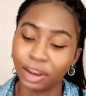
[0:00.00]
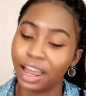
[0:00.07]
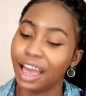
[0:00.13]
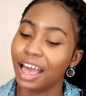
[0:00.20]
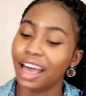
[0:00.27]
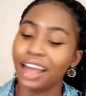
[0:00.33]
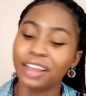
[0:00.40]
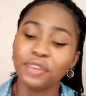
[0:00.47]
And
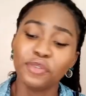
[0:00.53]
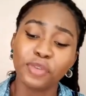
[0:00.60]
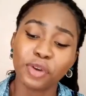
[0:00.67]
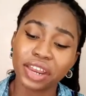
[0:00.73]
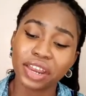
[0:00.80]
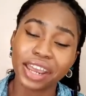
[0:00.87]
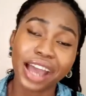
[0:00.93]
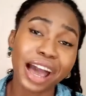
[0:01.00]
if you already
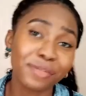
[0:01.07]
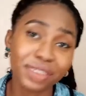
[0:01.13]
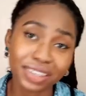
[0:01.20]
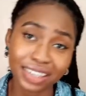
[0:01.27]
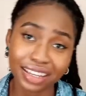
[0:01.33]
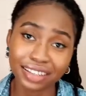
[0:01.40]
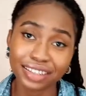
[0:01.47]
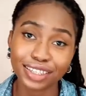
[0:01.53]
have this, and
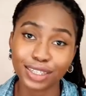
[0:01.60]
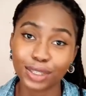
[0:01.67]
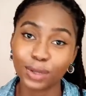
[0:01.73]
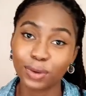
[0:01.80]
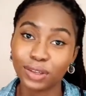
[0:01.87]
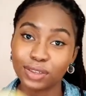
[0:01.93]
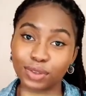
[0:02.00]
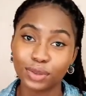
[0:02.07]
this is the only
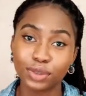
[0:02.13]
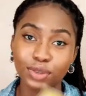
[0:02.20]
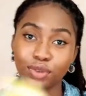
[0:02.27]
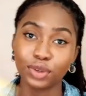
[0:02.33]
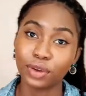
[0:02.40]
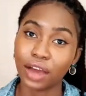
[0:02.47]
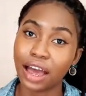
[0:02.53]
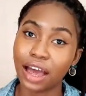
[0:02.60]
sunscreen you
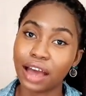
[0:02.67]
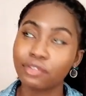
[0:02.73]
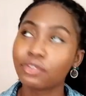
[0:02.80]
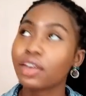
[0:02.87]
have,